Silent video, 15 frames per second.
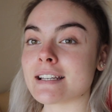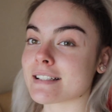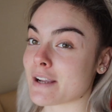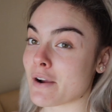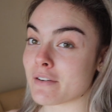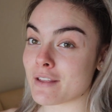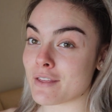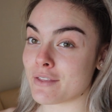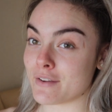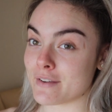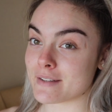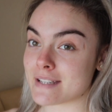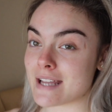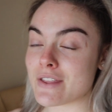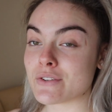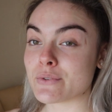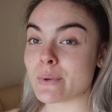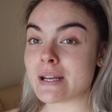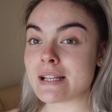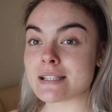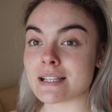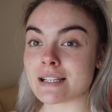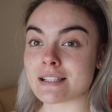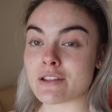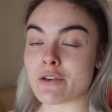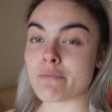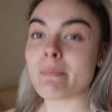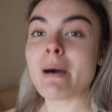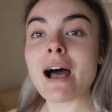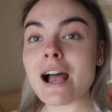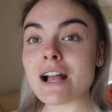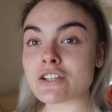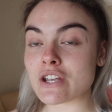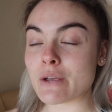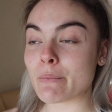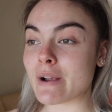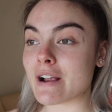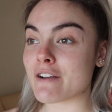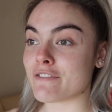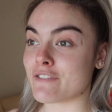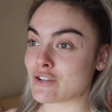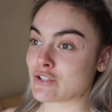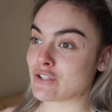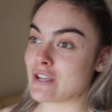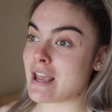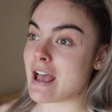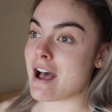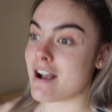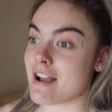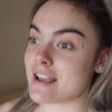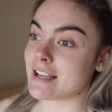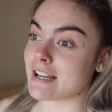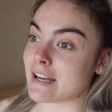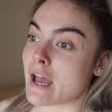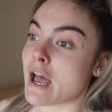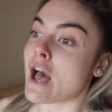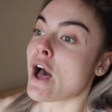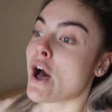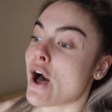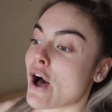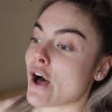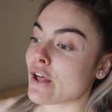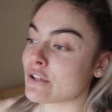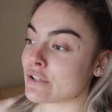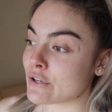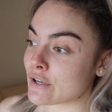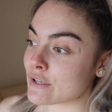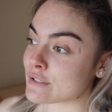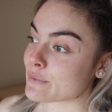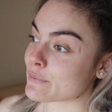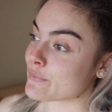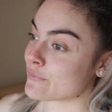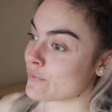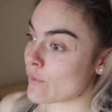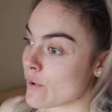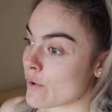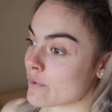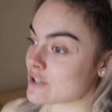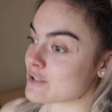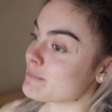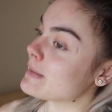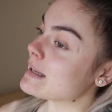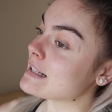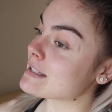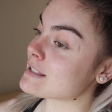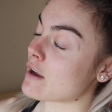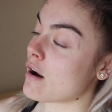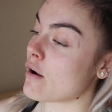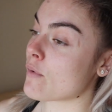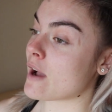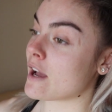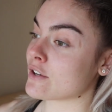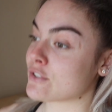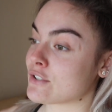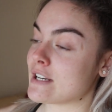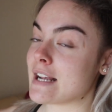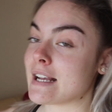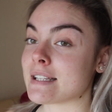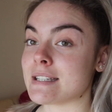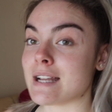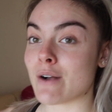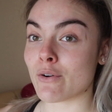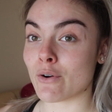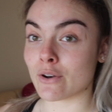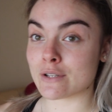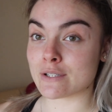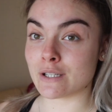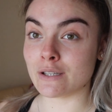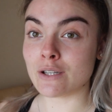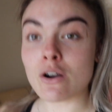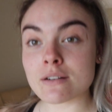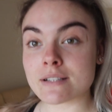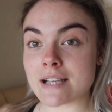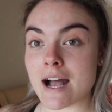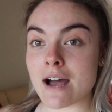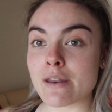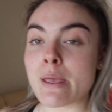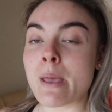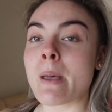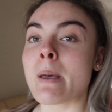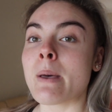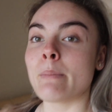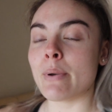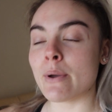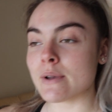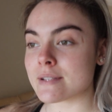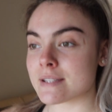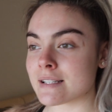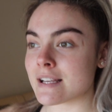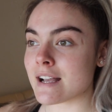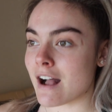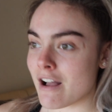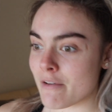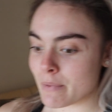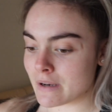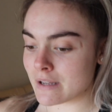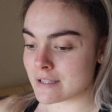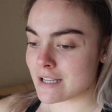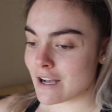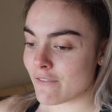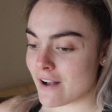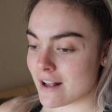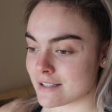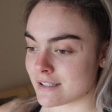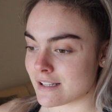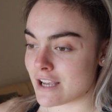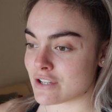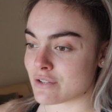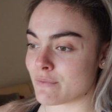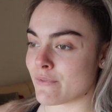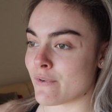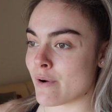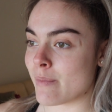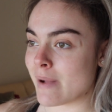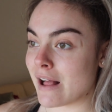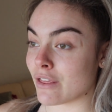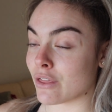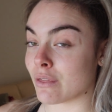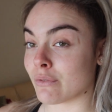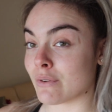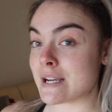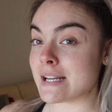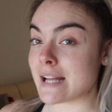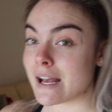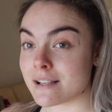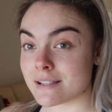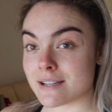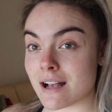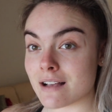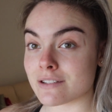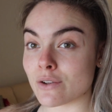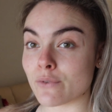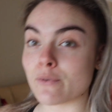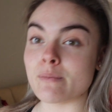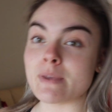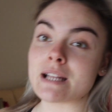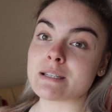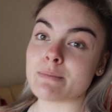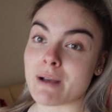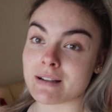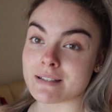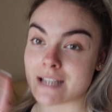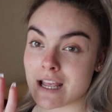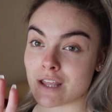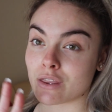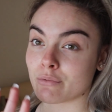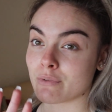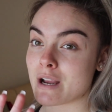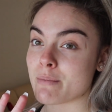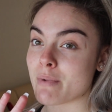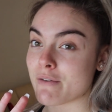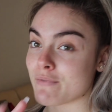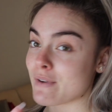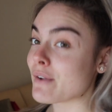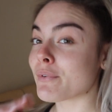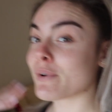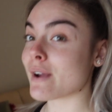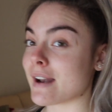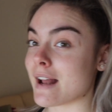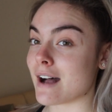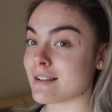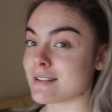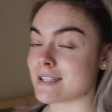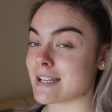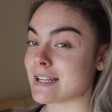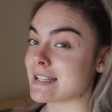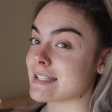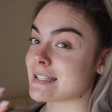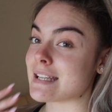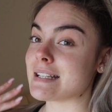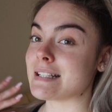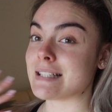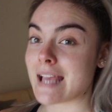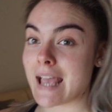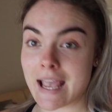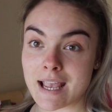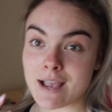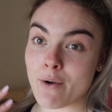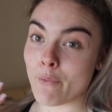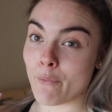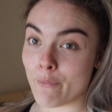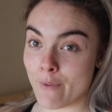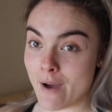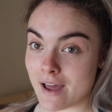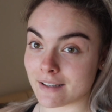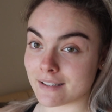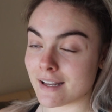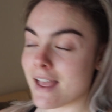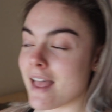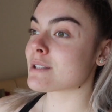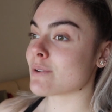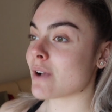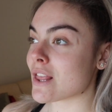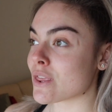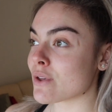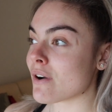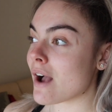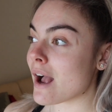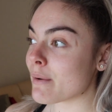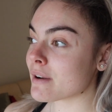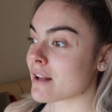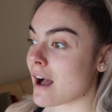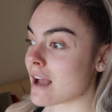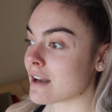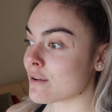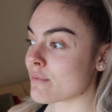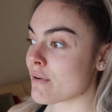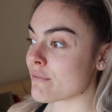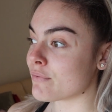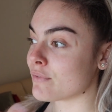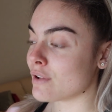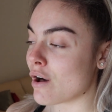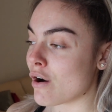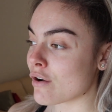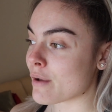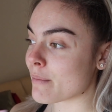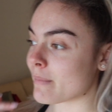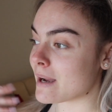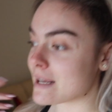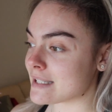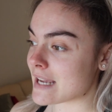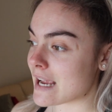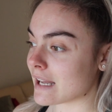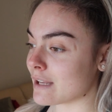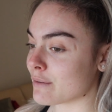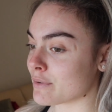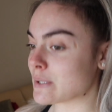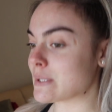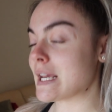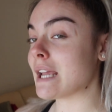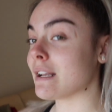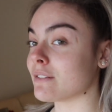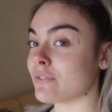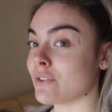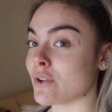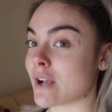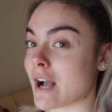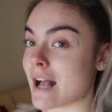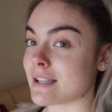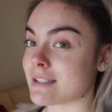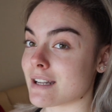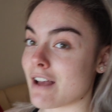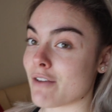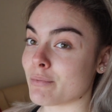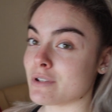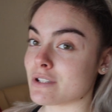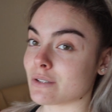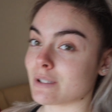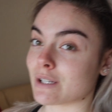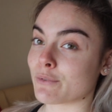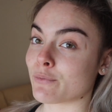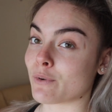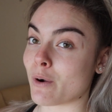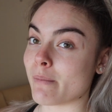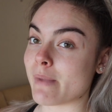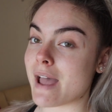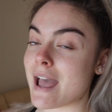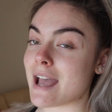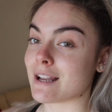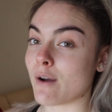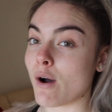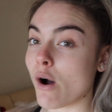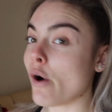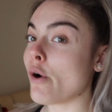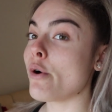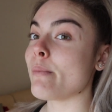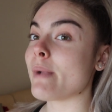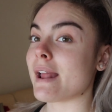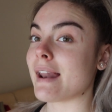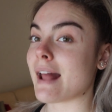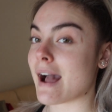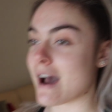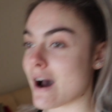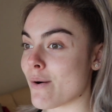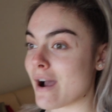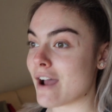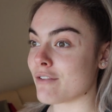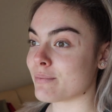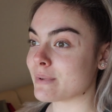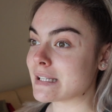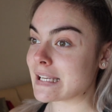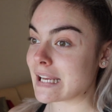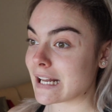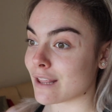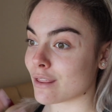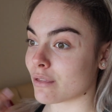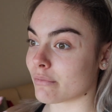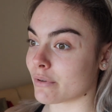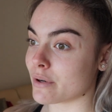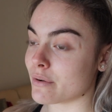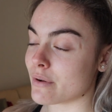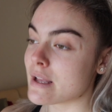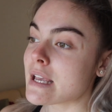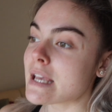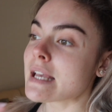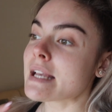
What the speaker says: It is currently Thursday, the 26th of March, and we officially are in alert 4, which means the whole country has now gone into lockdown. Personally, I've been in self-isolation for about 3 days now, so for me it's about day 3, but for everyone else it is day 1. So I thought I would kind of vlog my daily routine for you guys that I've been doing from at home and how I've been getting through